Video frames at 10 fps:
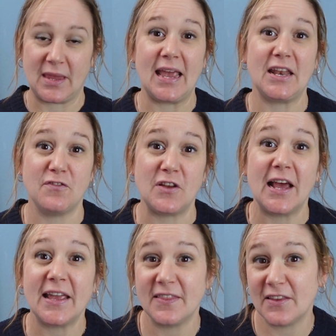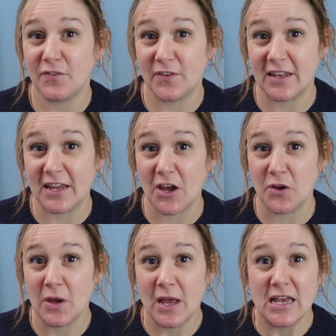And if you like this
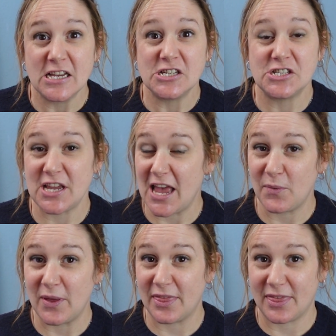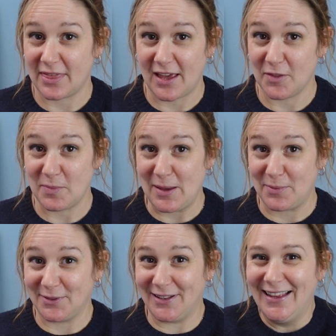video, share with other
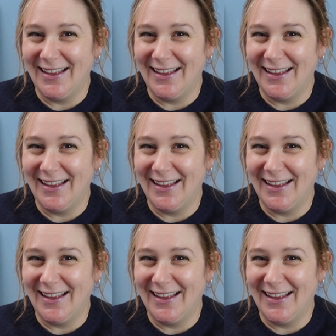people.